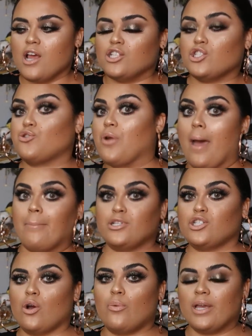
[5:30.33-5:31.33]
straps
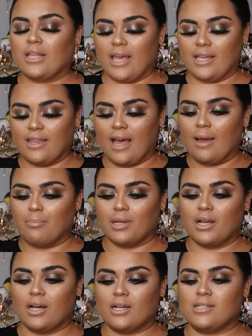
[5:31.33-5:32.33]
showing like that
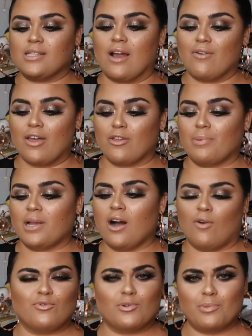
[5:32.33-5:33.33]
because I'd rather be
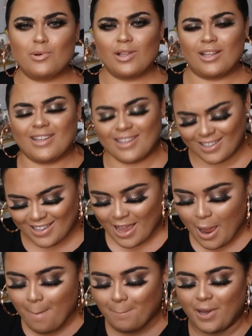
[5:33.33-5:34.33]
comfortable.
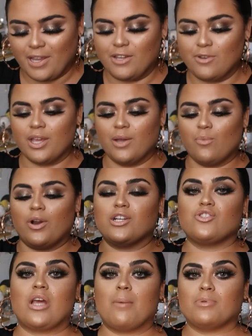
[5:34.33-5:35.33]
But you can wear
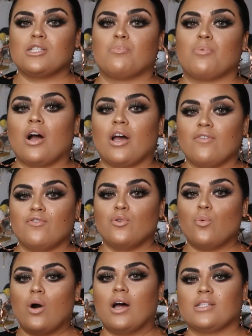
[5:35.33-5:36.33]
a strapless bra if you
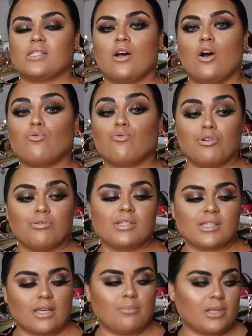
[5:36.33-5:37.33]
want a real
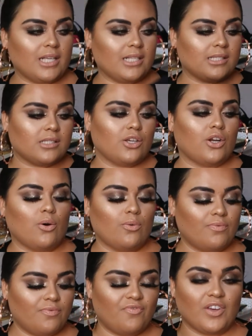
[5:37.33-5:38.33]
seamless, you know,
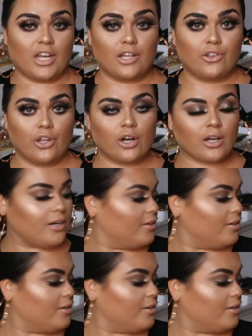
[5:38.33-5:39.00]
fitted look.